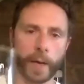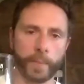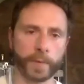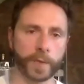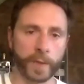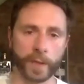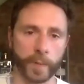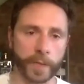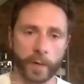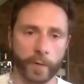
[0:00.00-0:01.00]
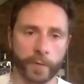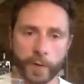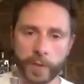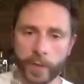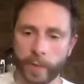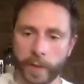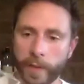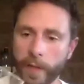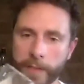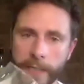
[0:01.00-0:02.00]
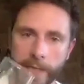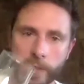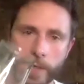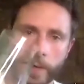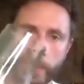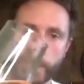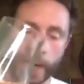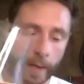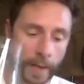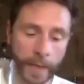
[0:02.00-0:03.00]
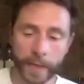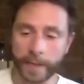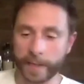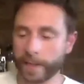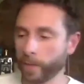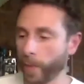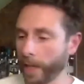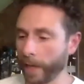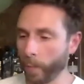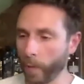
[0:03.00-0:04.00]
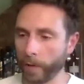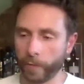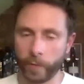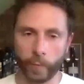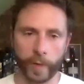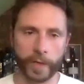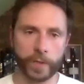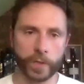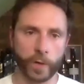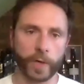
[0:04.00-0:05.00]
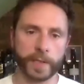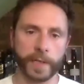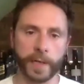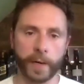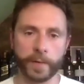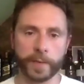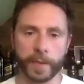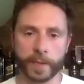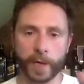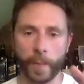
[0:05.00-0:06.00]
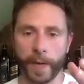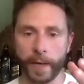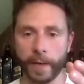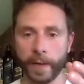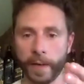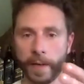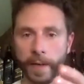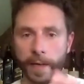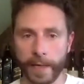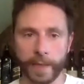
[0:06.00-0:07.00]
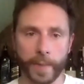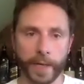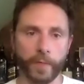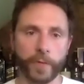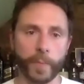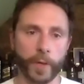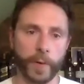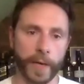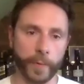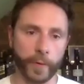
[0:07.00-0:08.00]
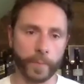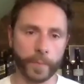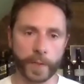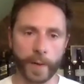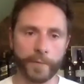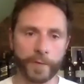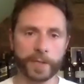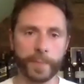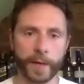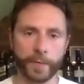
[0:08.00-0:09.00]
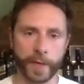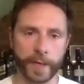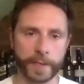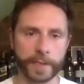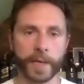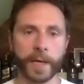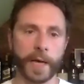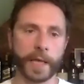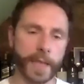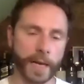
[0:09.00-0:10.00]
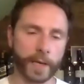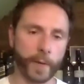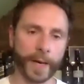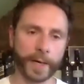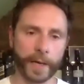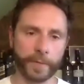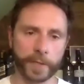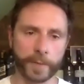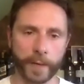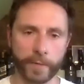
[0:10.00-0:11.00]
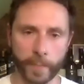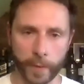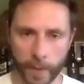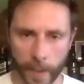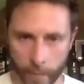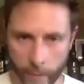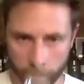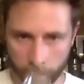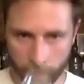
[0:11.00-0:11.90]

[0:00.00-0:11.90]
something that we don't often do at Diageo, but this is where that wonderful rich chocolatey note is coming in the middle of the blue label. So have a smell of this, and then go back and have a smell of the blue label.